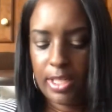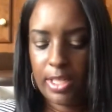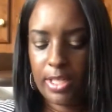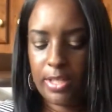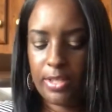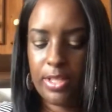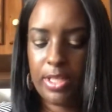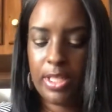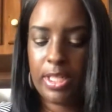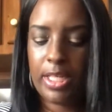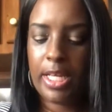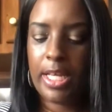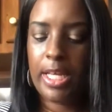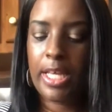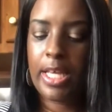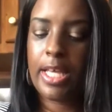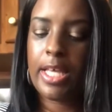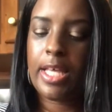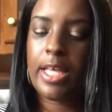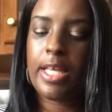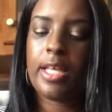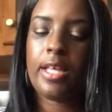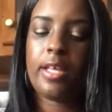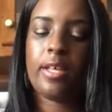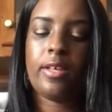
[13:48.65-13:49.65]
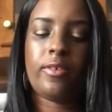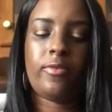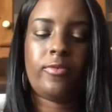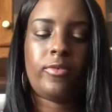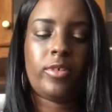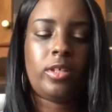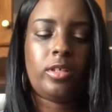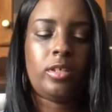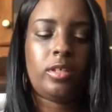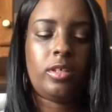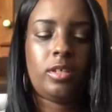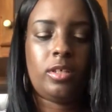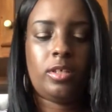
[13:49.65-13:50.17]
And then I have
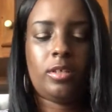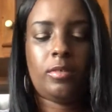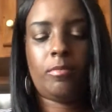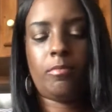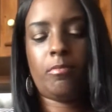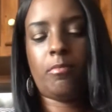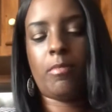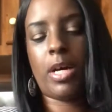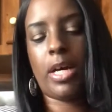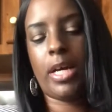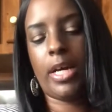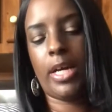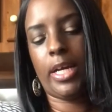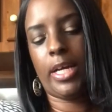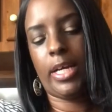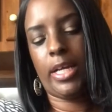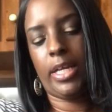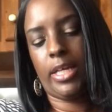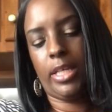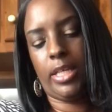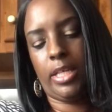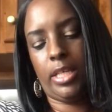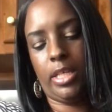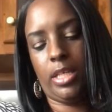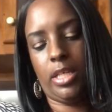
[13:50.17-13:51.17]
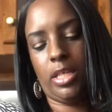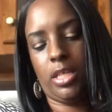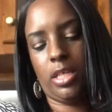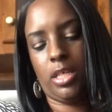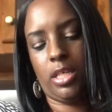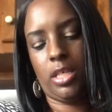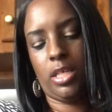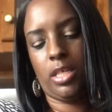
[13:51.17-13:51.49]
my